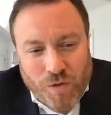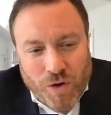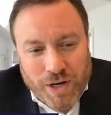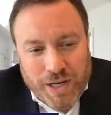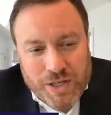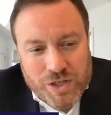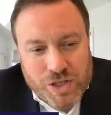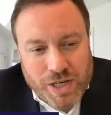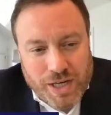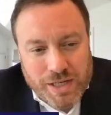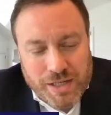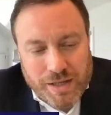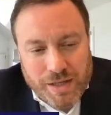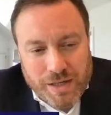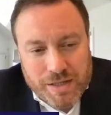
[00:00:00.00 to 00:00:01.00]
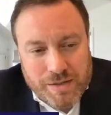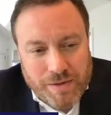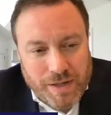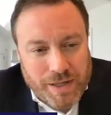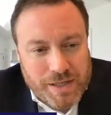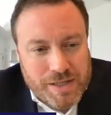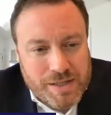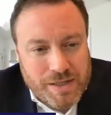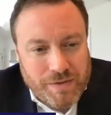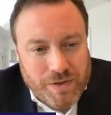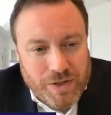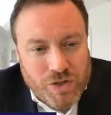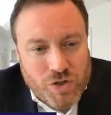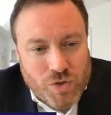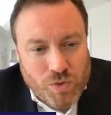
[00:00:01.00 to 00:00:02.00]
foreign exchange, I think it's around a
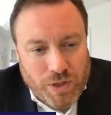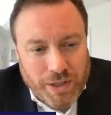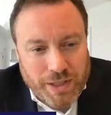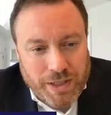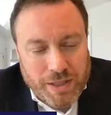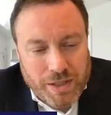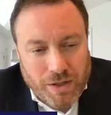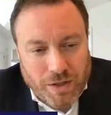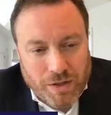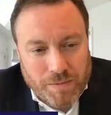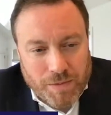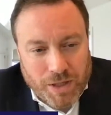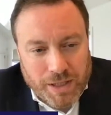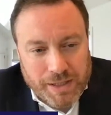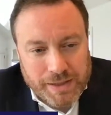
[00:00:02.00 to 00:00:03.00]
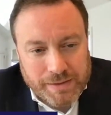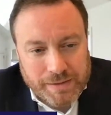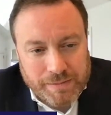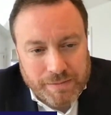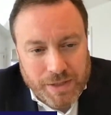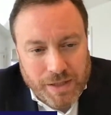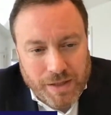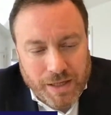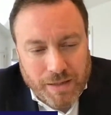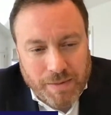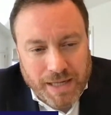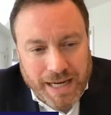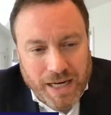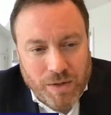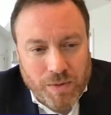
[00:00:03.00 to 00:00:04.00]
$7 trillion market. When you think
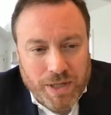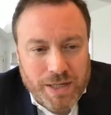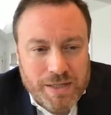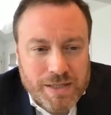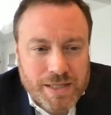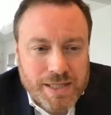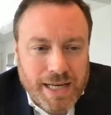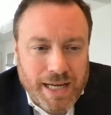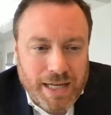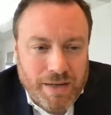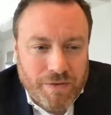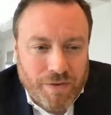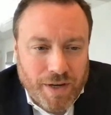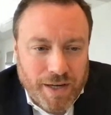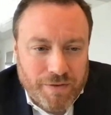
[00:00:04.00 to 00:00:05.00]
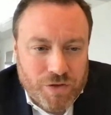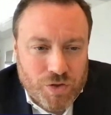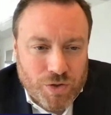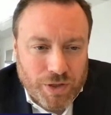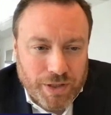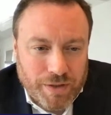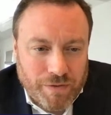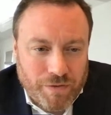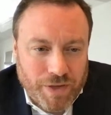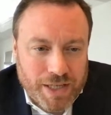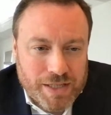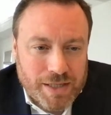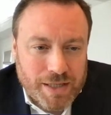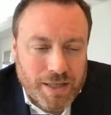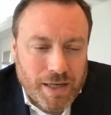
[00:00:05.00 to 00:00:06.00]
about equities, it's 85 trillion.
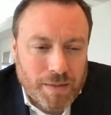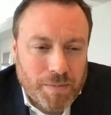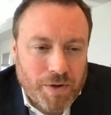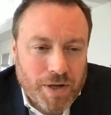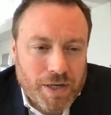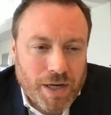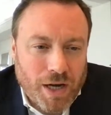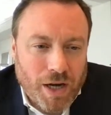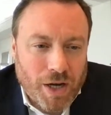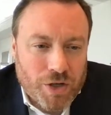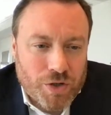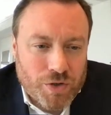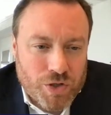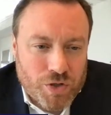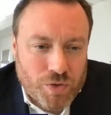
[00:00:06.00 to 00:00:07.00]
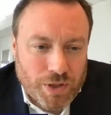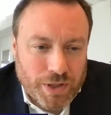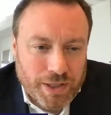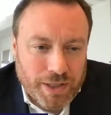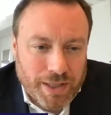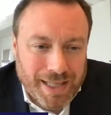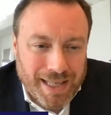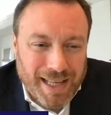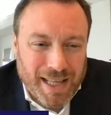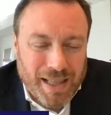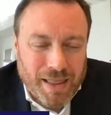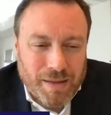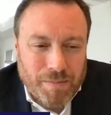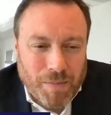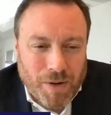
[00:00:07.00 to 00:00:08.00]
Fixed income around 100 trillion.
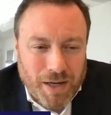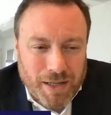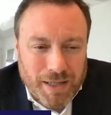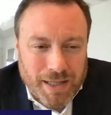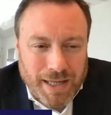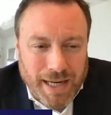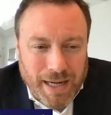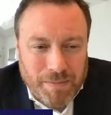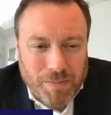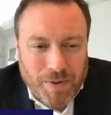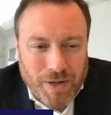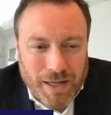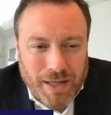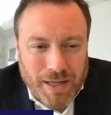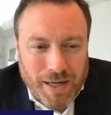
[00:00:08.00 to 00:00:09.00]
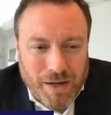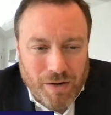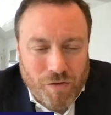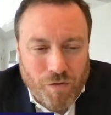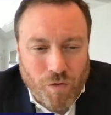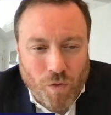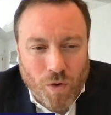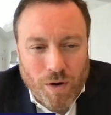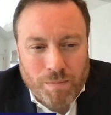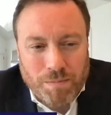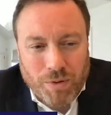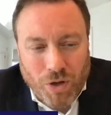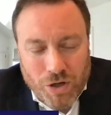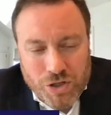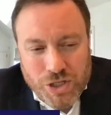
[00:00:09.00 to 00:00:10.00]
The market cap right now for
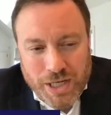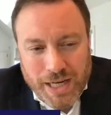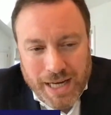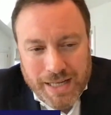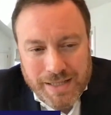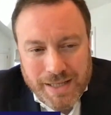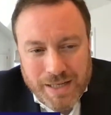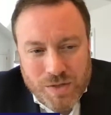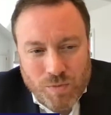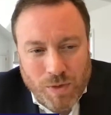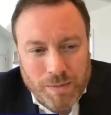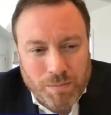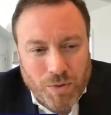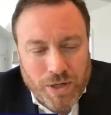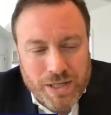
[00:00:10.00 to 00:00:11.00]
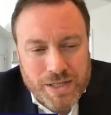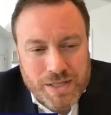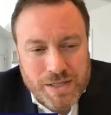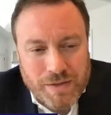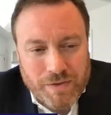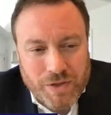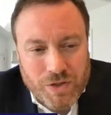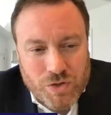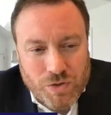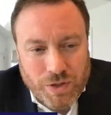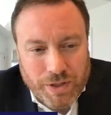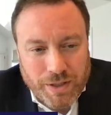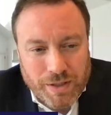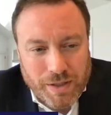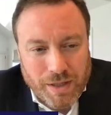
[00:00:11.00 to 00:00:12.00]
blockchain assets, 1.7
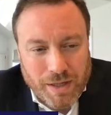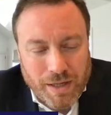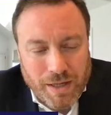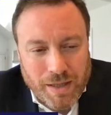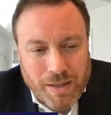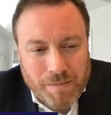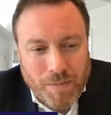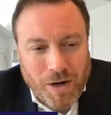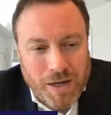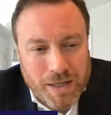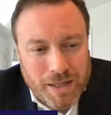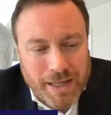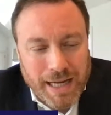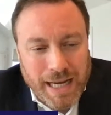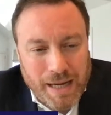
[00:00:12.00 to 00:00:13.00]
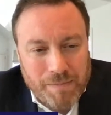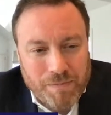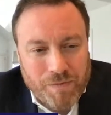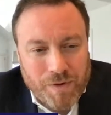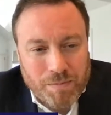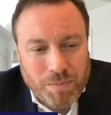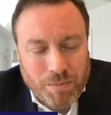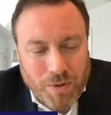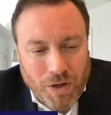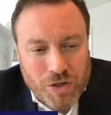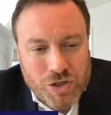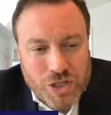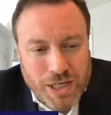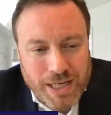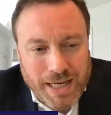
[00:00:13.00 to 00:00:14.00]
trillion. The market cap for
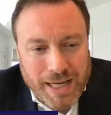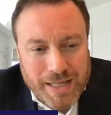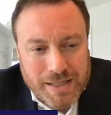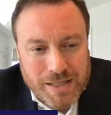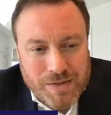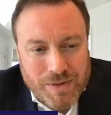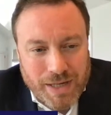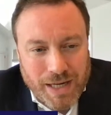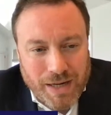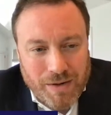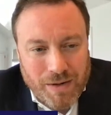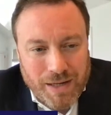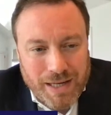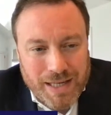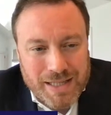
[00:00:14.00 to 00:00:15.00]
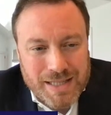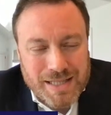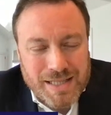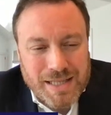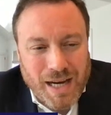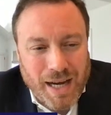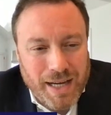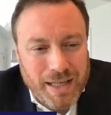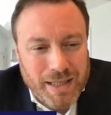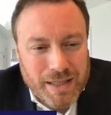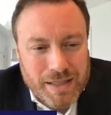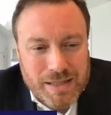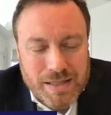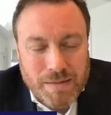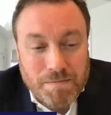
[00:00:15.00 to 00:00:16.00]
blockchain assets right now is tiny.
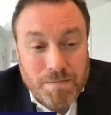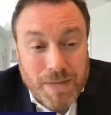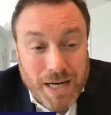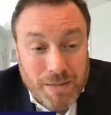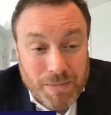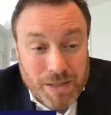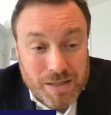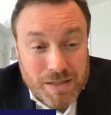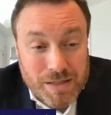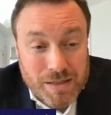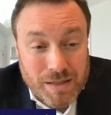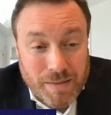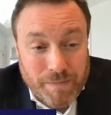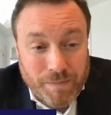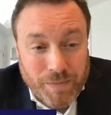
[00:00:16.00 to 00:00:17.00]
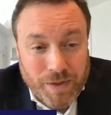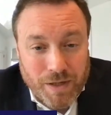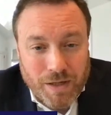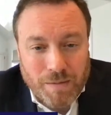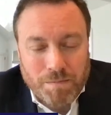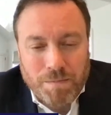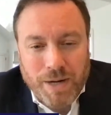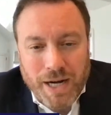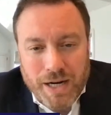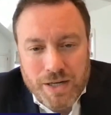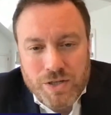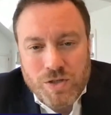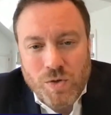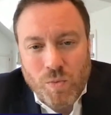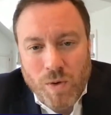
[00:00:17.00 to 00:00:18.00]
It's de minimis
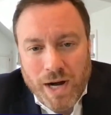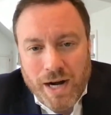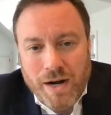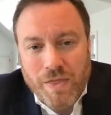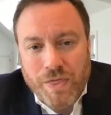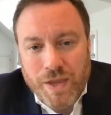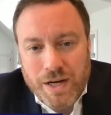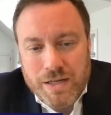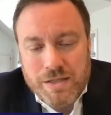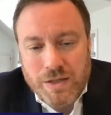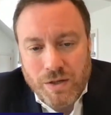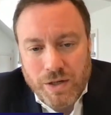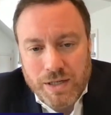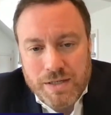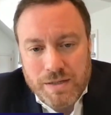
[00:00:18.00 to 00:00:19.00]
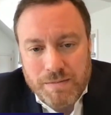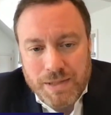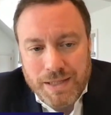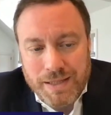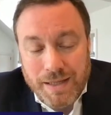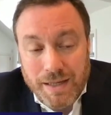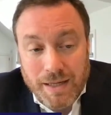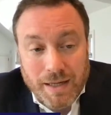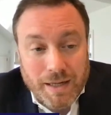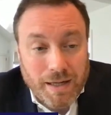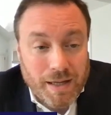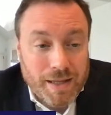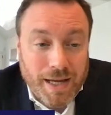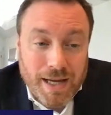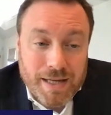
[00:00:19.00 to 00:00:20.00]
compared to where things are going to be.
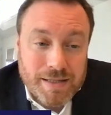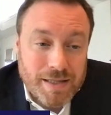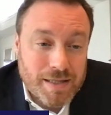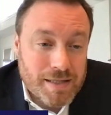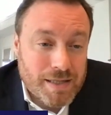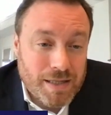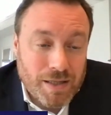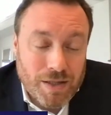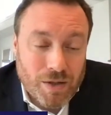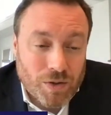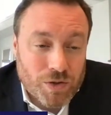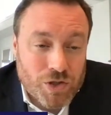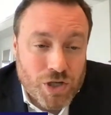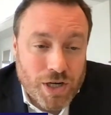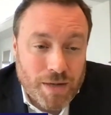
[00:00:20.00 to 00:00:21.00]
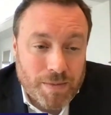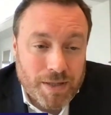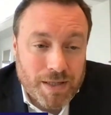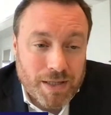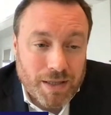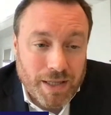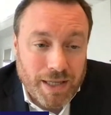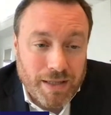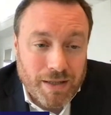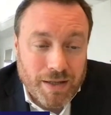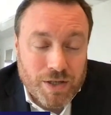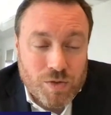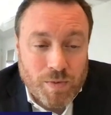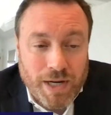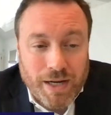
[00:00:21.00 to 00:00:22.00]
Now, the SEC, the old chairman Clayton, on
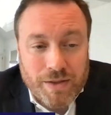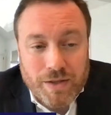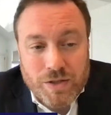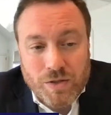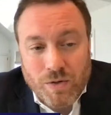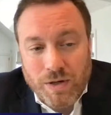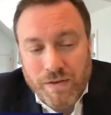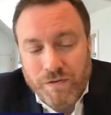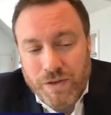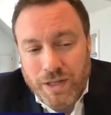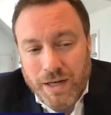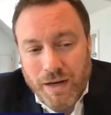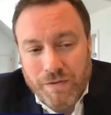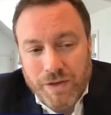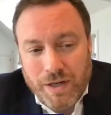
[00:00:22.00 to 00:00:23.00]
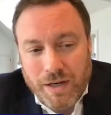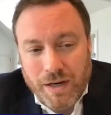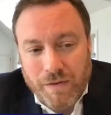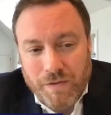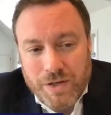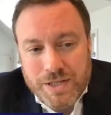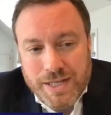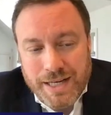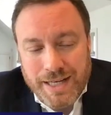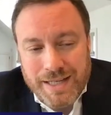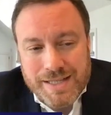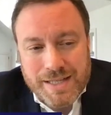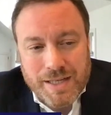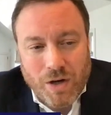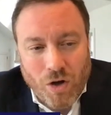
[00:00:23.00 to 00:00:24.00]
his way out the door to Philadelphia conference, said he can
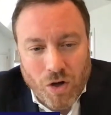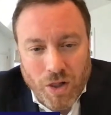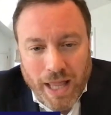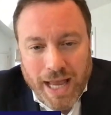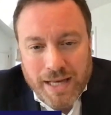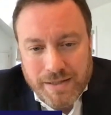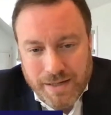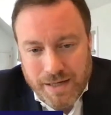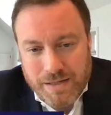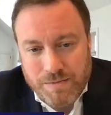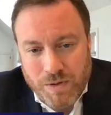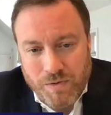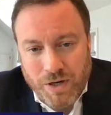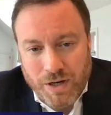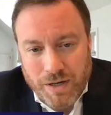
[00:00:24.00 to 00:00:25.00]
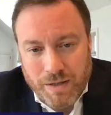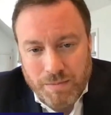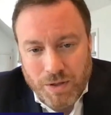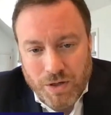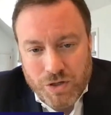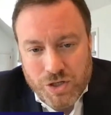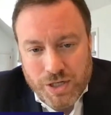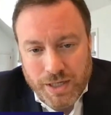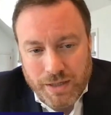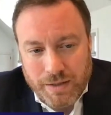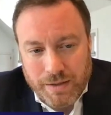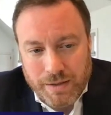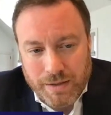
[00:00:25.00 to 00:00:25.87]
see all assets moving onto the blockchain.